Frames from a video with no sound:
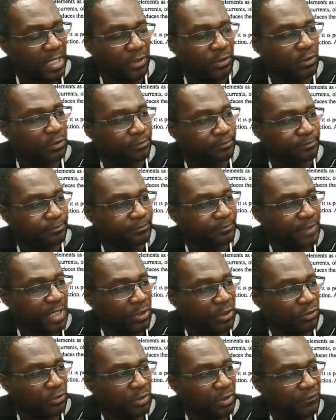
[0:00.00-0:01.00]
yeah, I don't know.
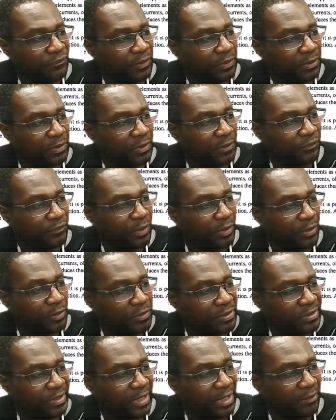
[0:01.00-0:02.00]
I don't know if you could
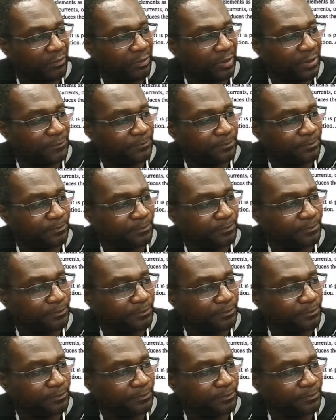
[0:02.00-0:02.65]
use it that way.